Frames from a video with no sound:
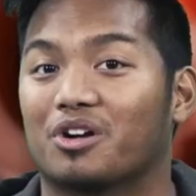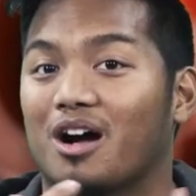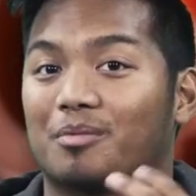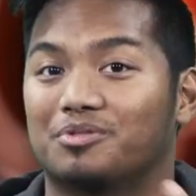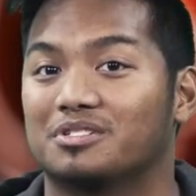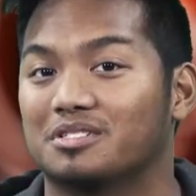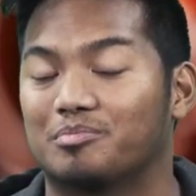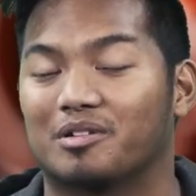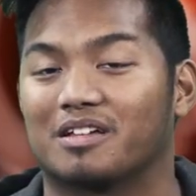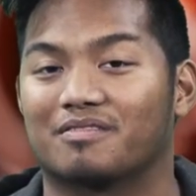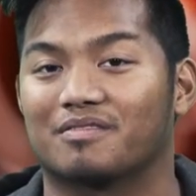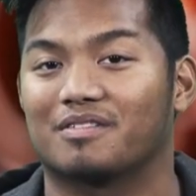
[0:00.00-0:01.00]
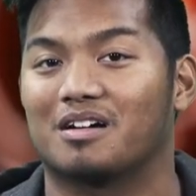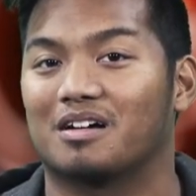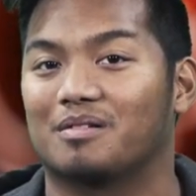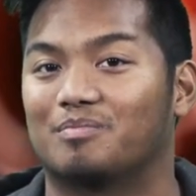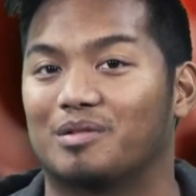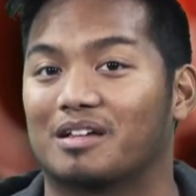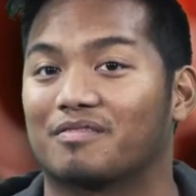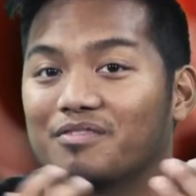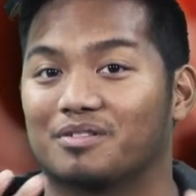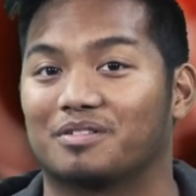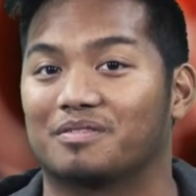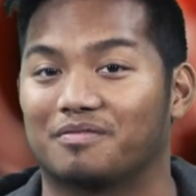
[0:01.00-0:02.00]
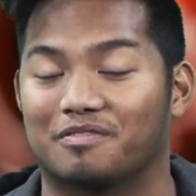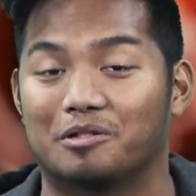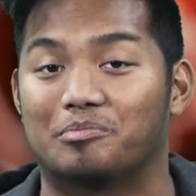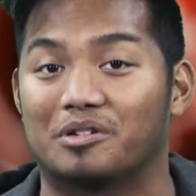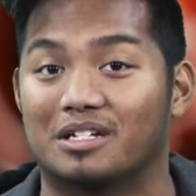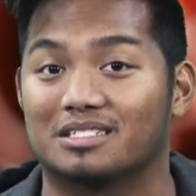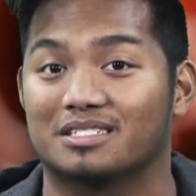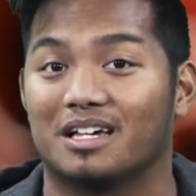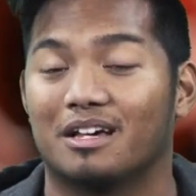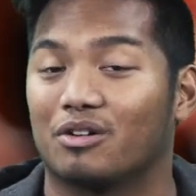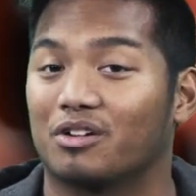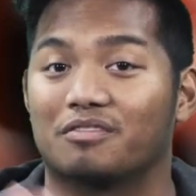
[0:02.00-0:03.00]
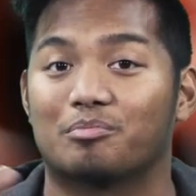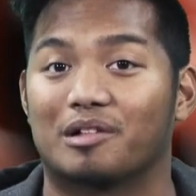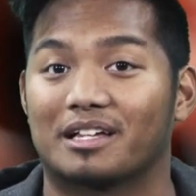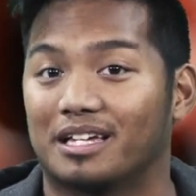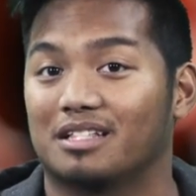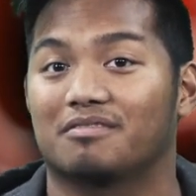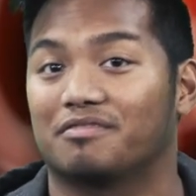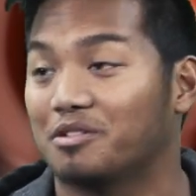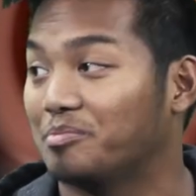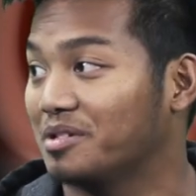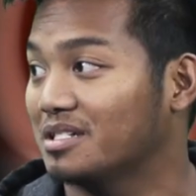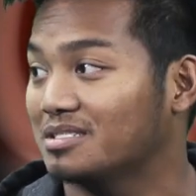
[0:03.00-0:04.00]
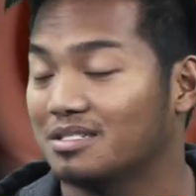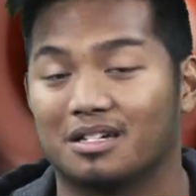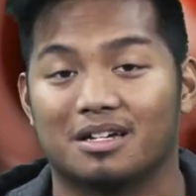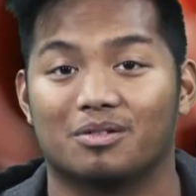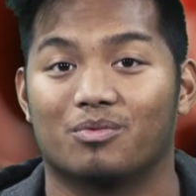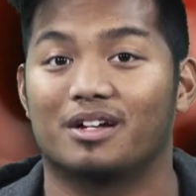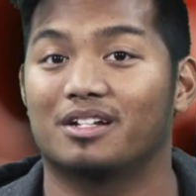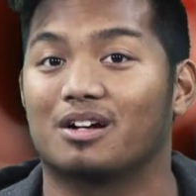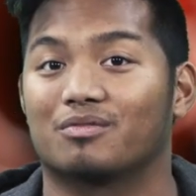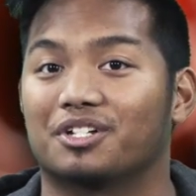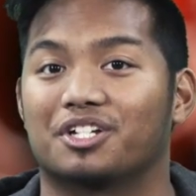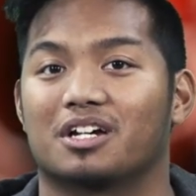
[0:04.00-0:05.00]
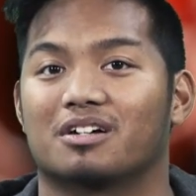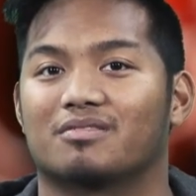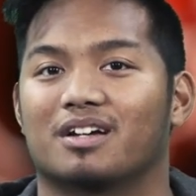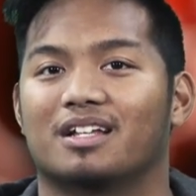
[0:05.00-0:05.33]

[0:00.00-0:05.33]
your options in playing uh, playing for the Philippines or even playing in the Philippines, why not reach out,